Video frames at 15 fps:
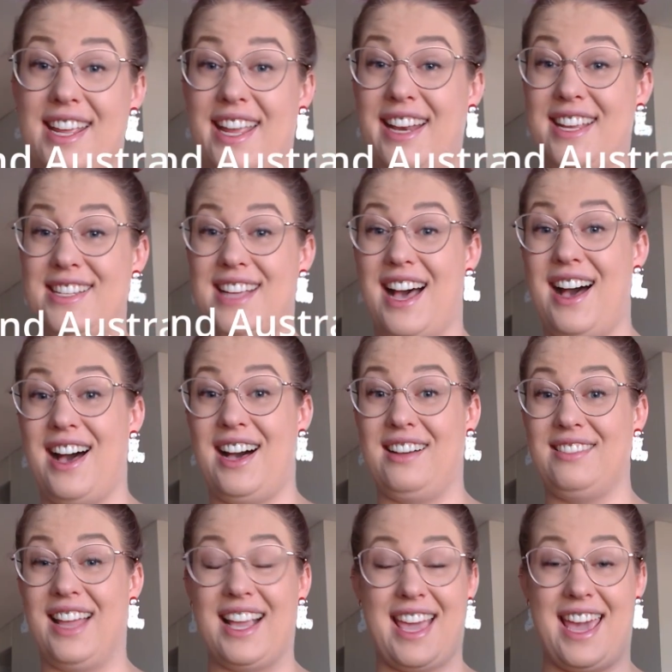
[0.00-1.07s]
it is our uh,
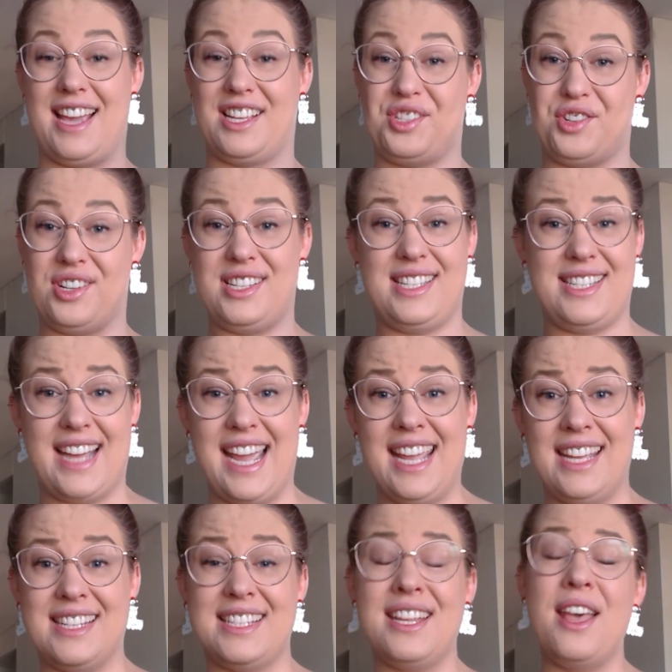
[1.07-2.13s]
like extra
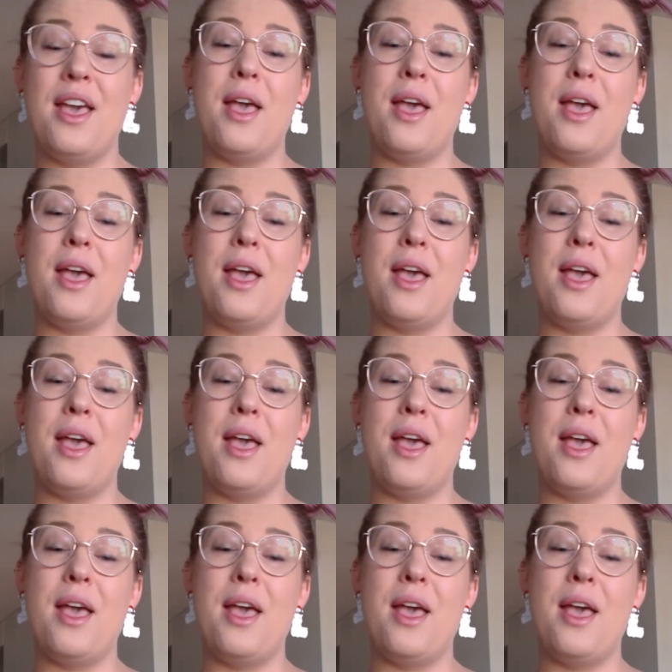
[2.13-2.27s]
state